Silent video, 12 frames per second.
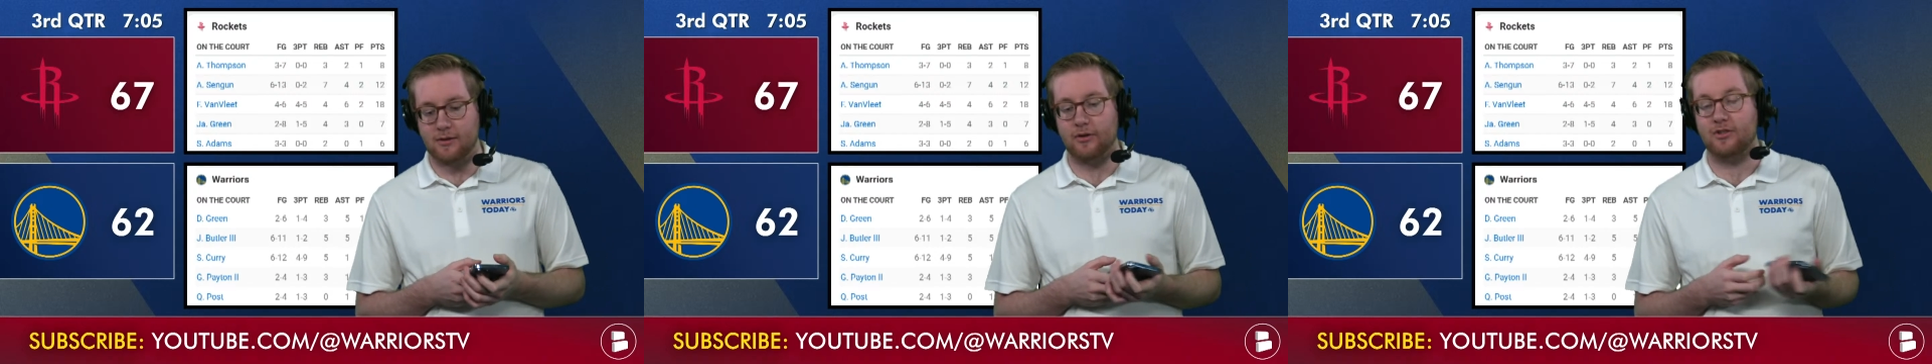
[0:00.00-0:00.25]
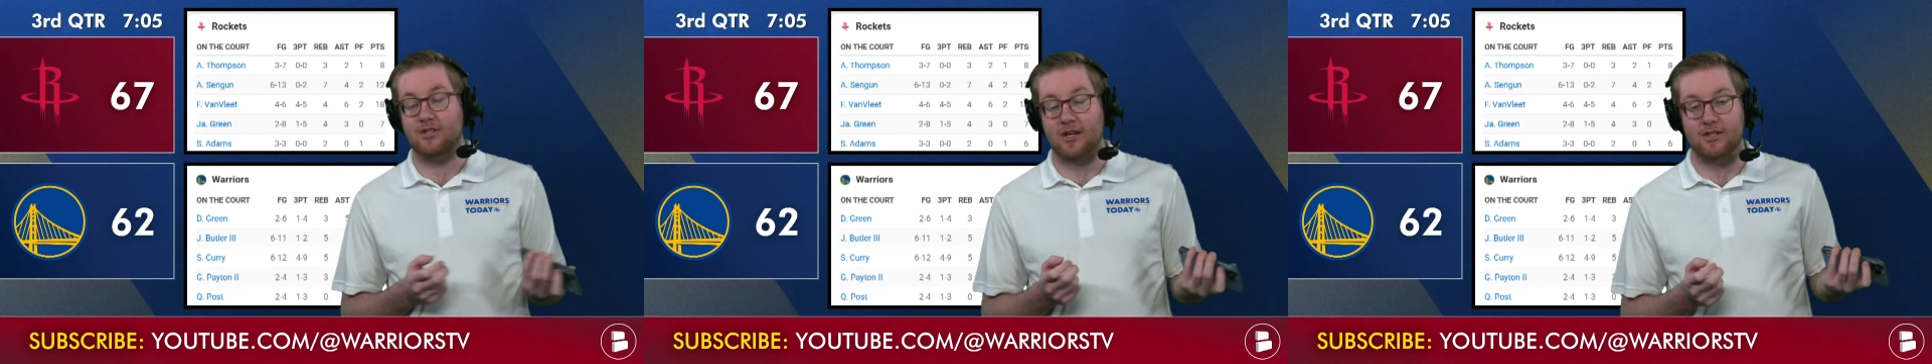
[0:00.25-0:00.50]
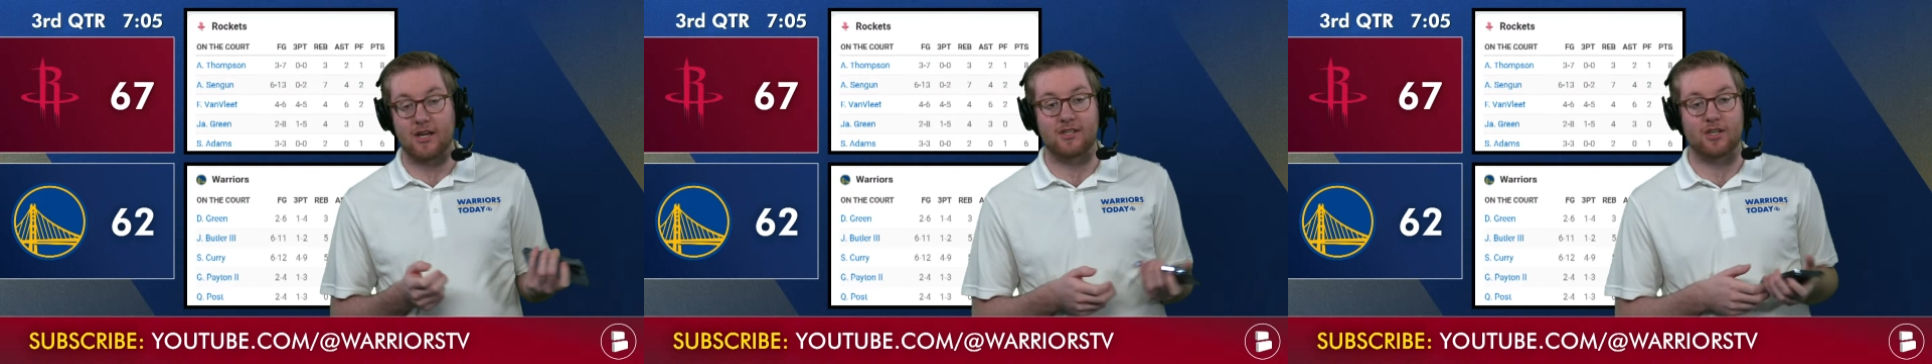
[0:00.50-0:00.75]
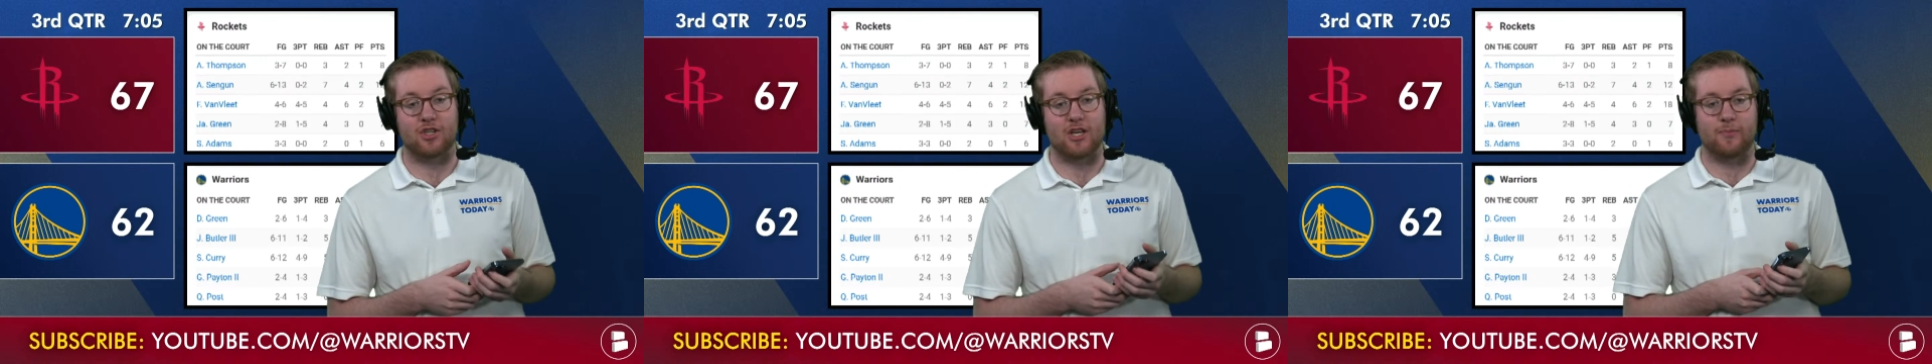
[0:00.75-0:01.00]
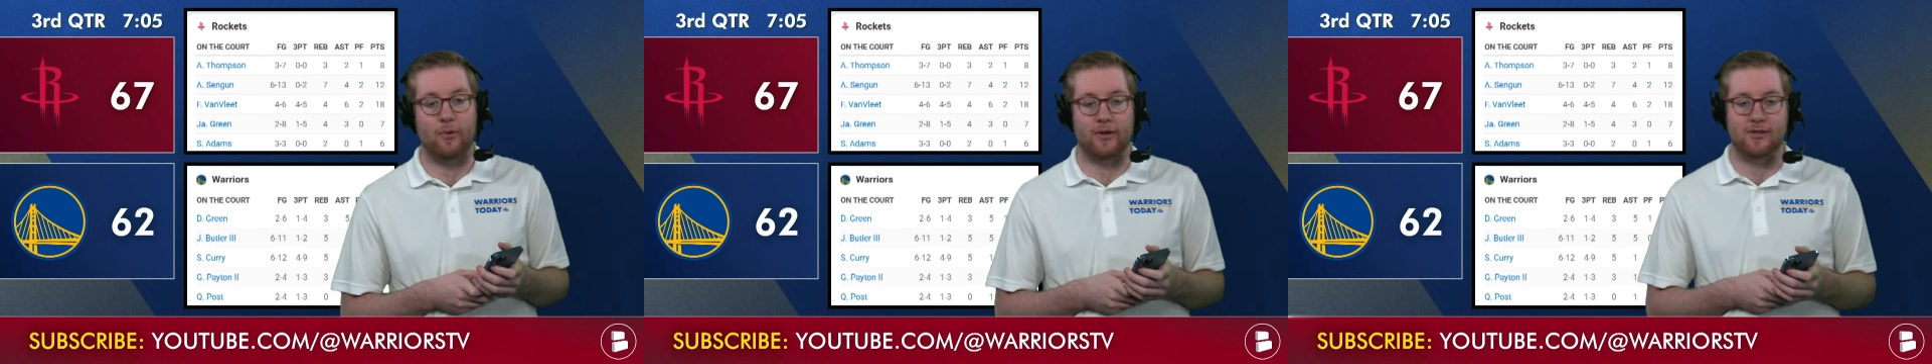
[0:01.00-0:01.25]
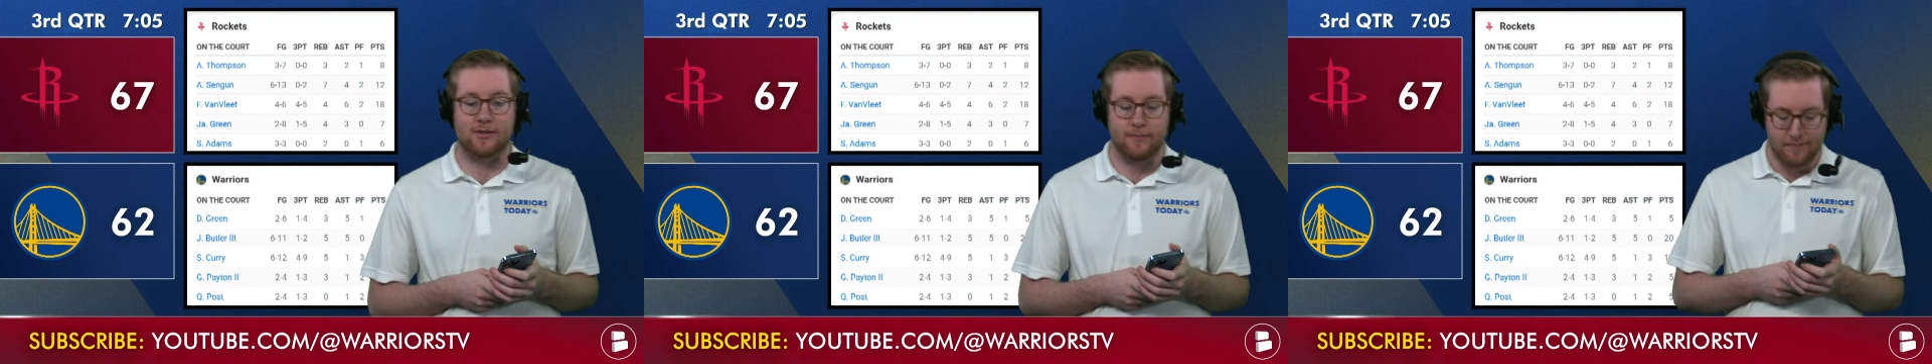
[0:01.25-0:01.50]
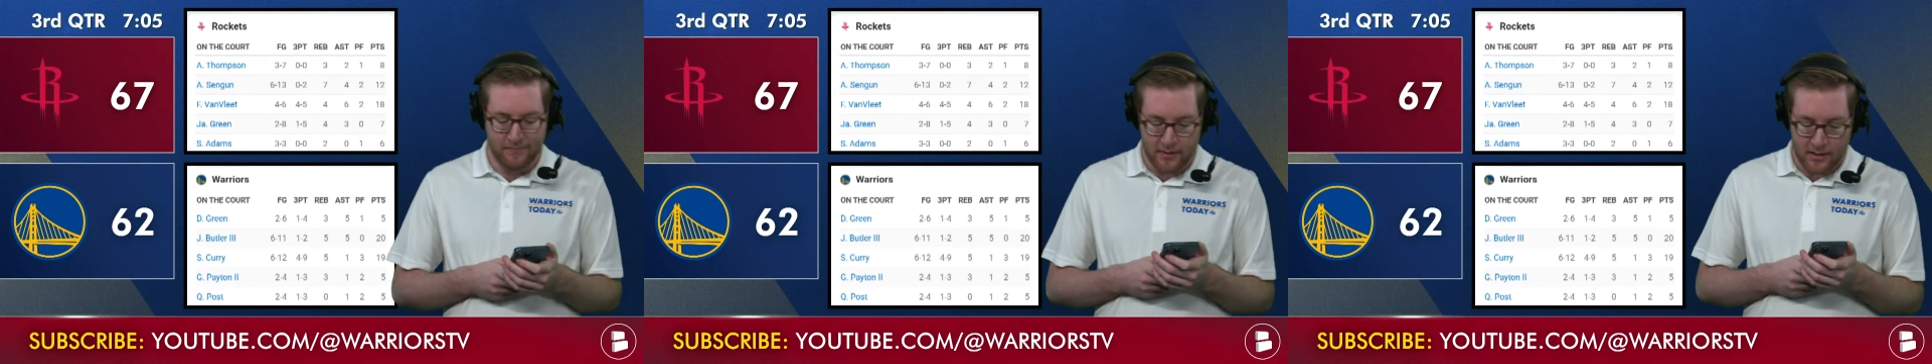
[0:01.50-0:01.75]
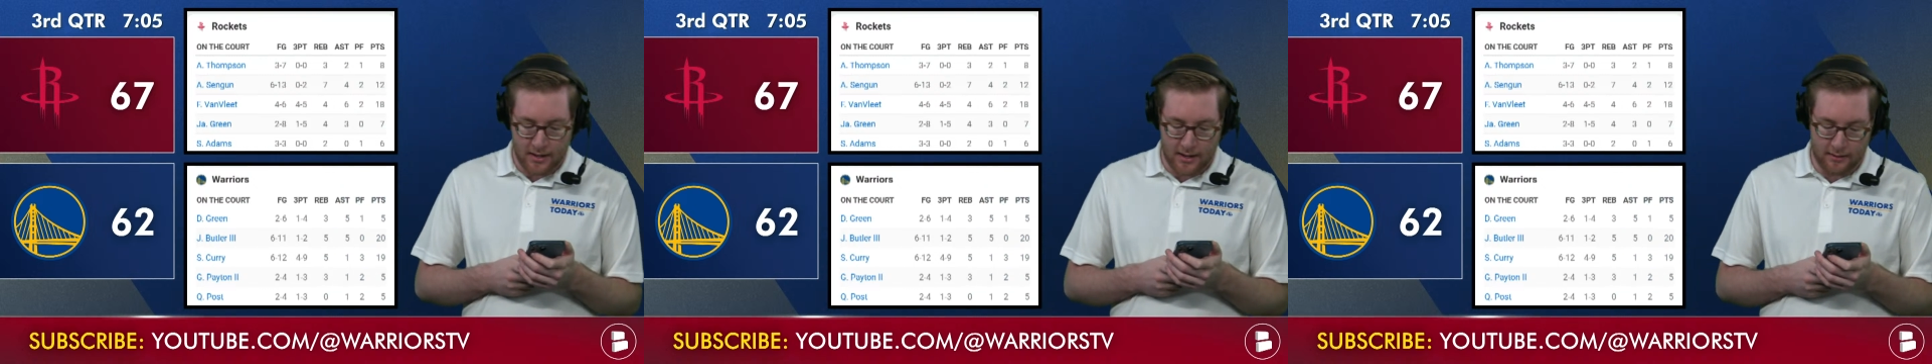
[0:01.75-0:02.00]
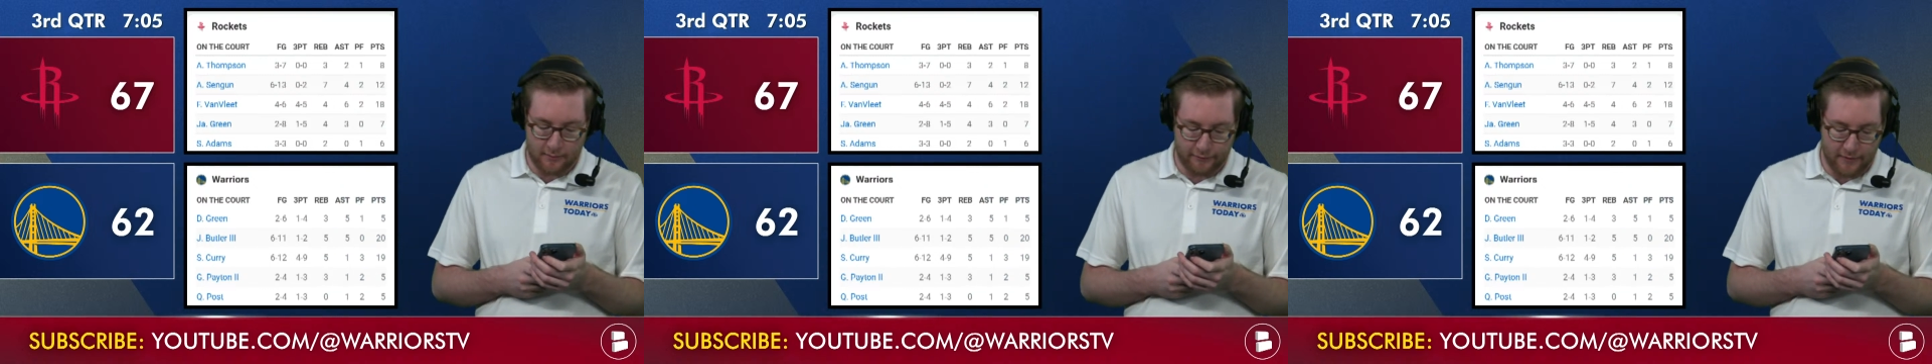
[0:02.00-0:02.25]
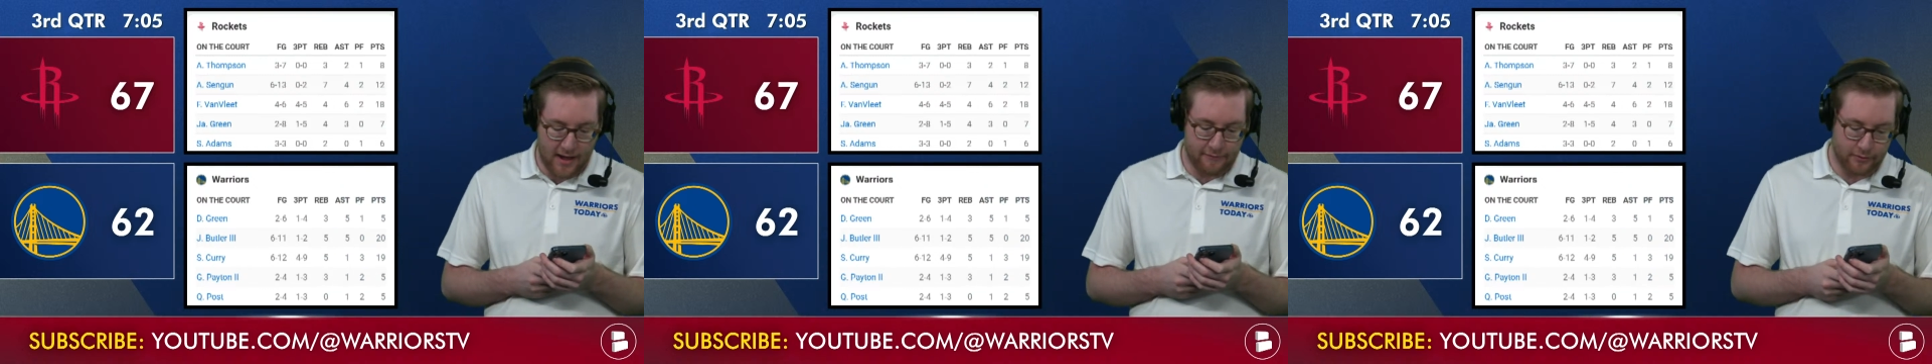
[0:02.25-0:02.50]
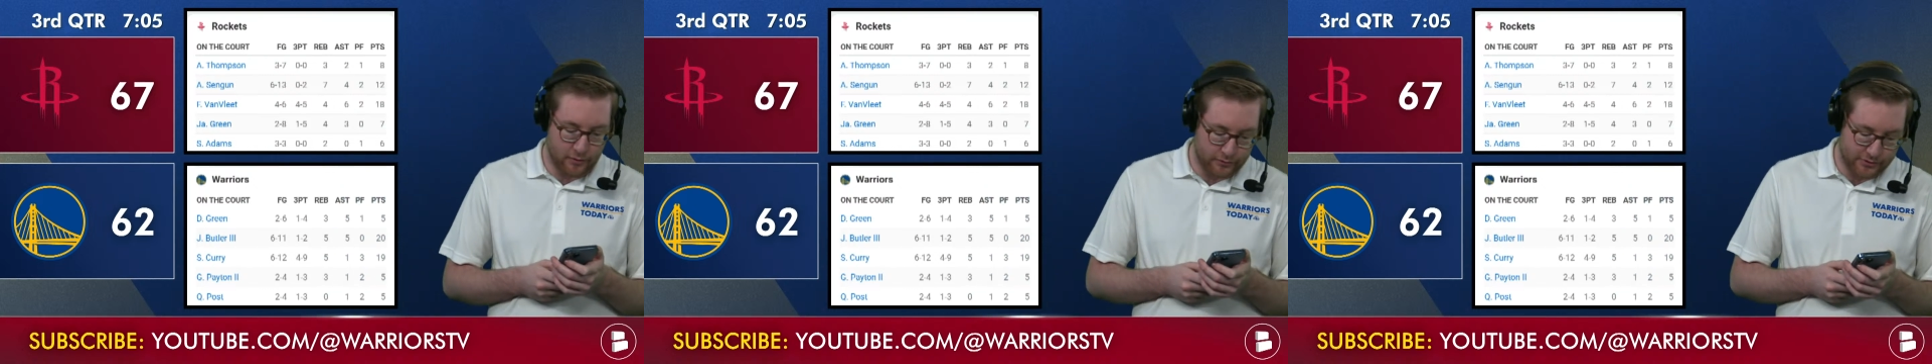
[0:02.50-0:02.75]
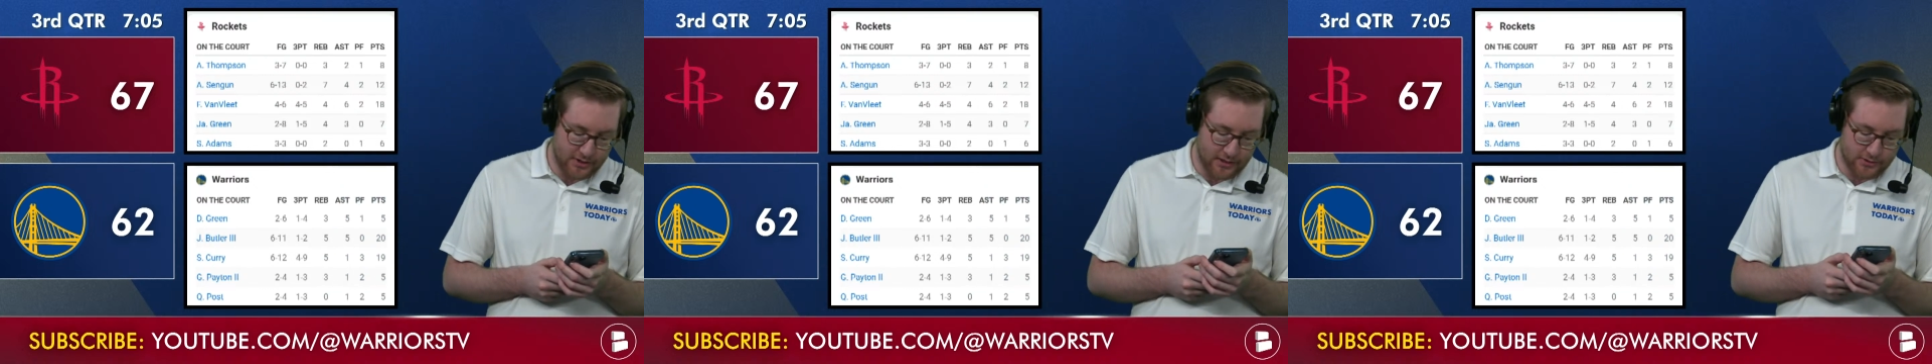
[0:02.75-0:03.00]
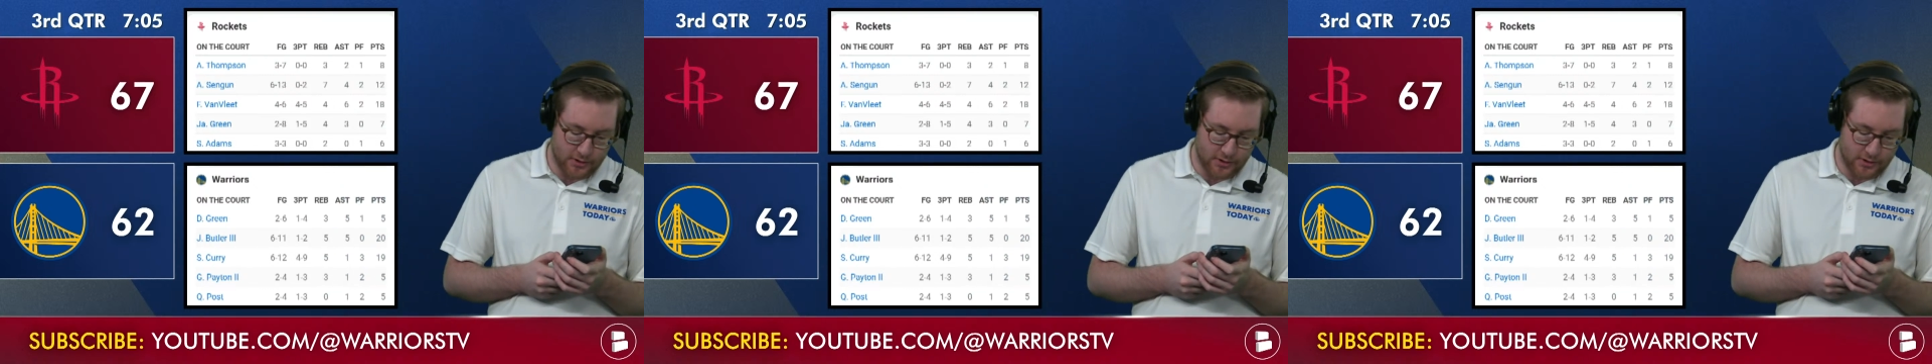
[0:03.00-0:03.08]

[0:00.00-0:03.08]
or 10 second chance points, and 5 for Golden State.